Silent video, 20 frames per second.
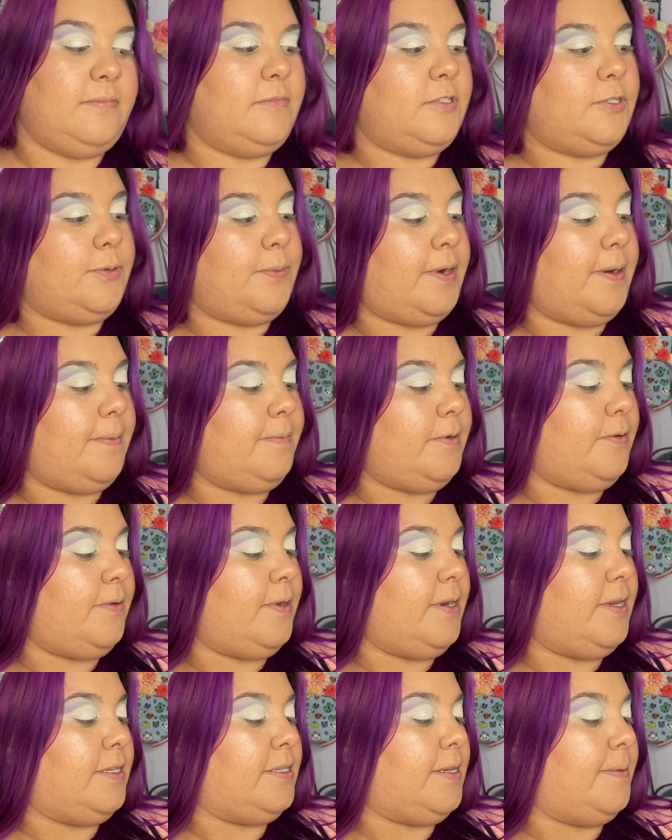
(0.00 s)
So what I'm doing
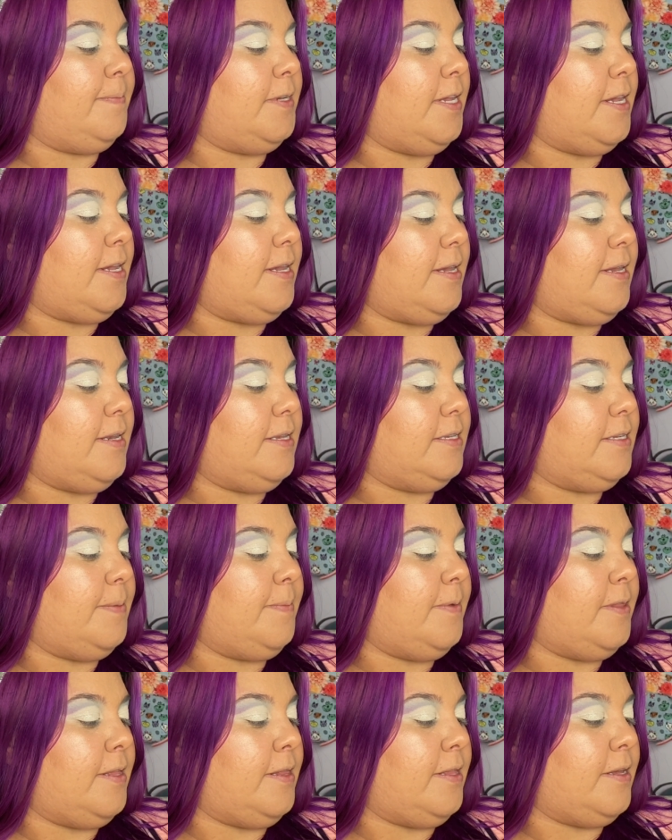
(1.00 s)
is I'm taking some
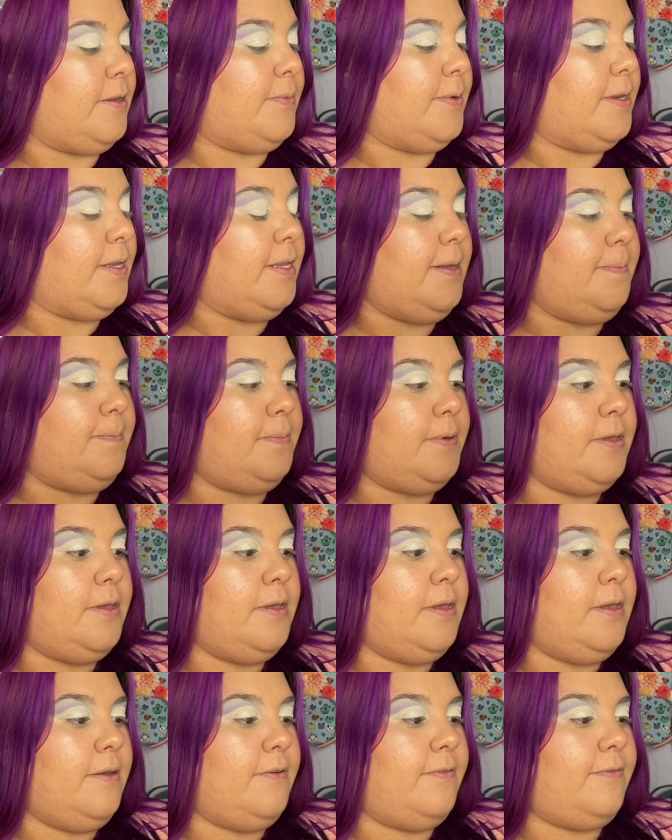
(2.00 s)
of the liquid lip
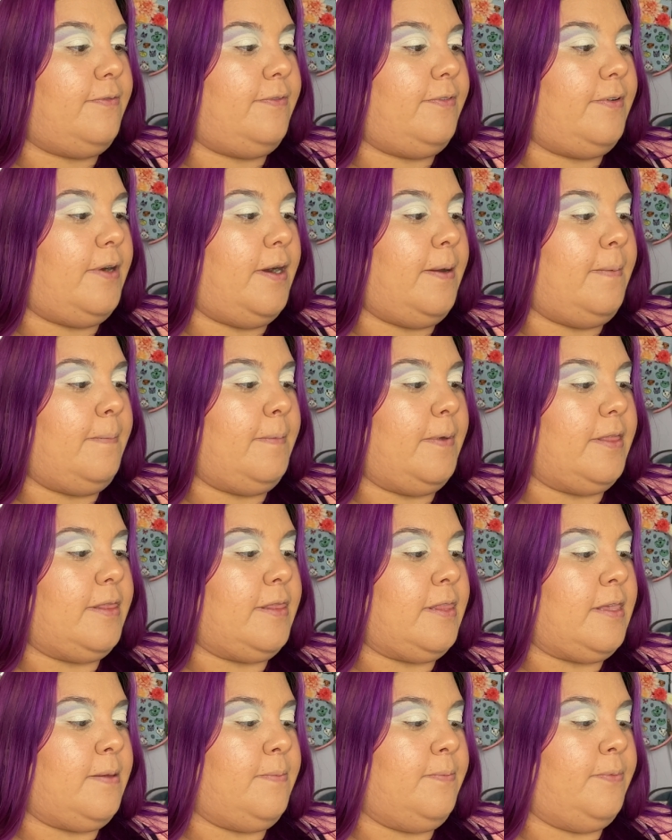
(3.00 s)
from
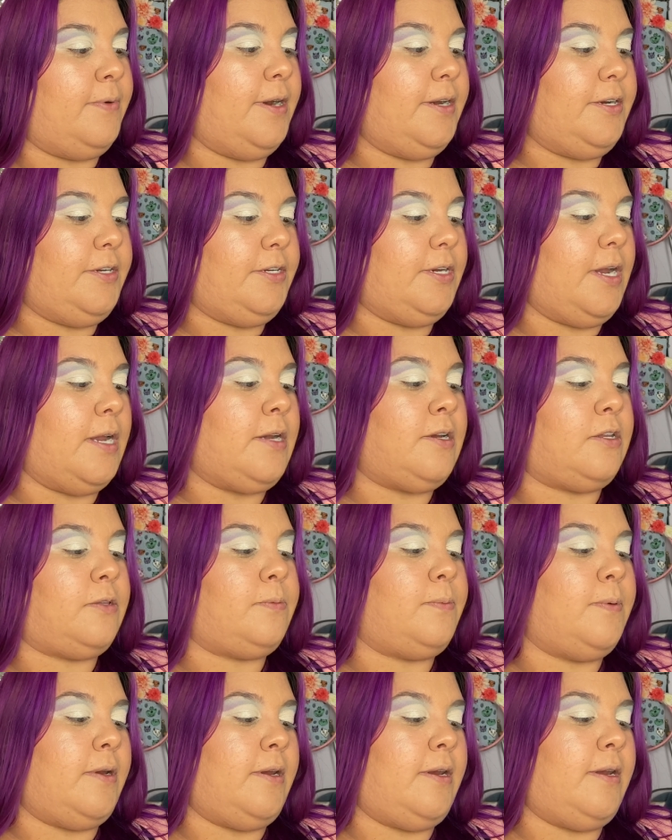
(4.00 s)
the brush and just
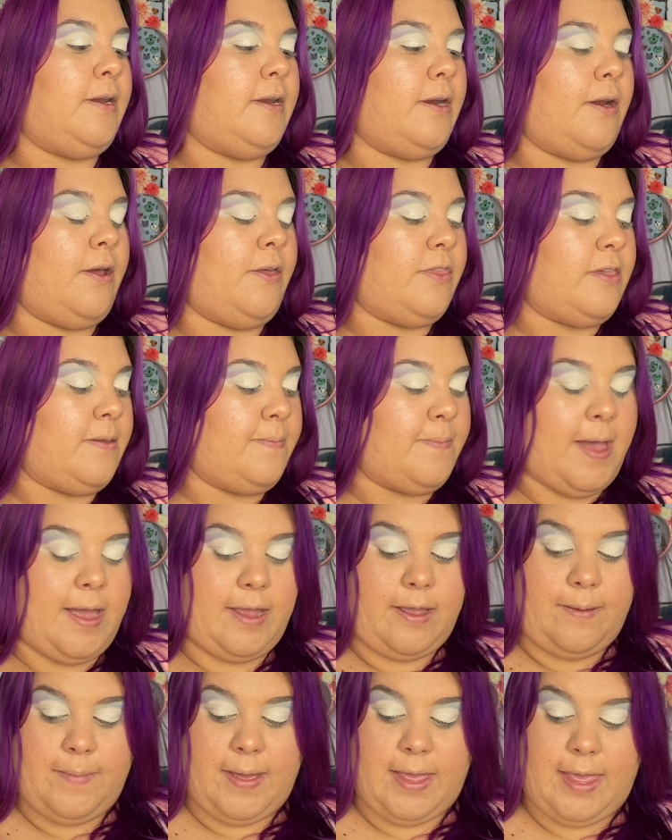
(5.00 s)
putting it on the
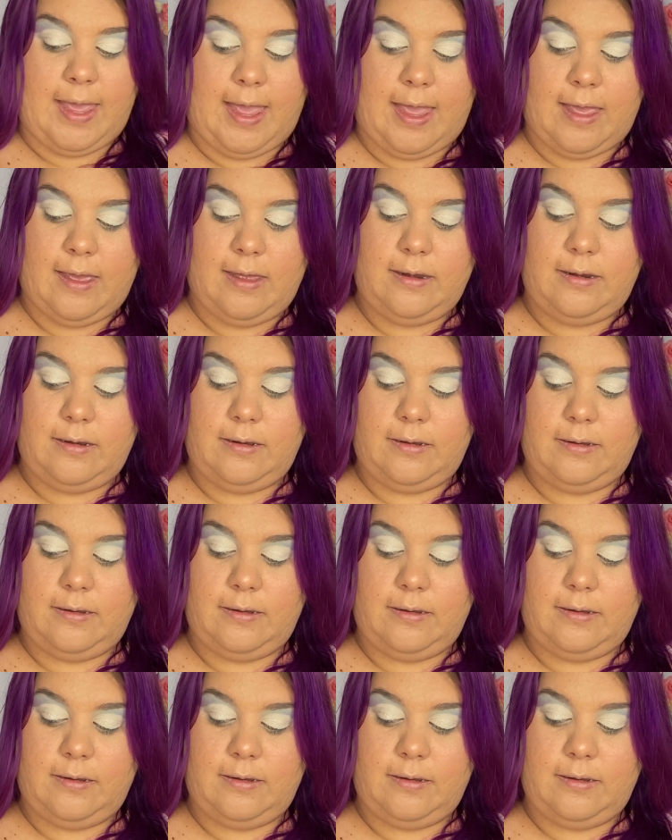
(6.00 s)
back of my hand,